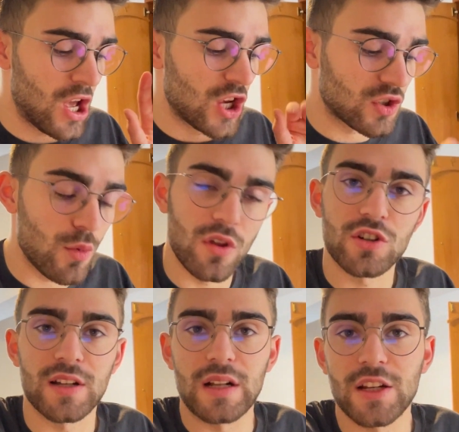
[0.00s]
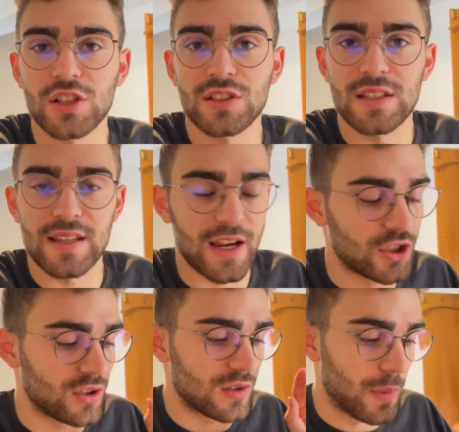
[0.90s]
smoother translations in
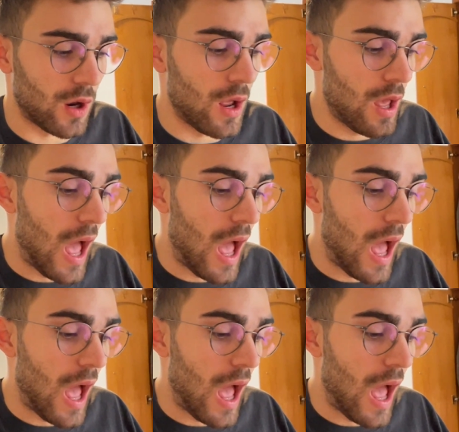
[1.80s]
sections, but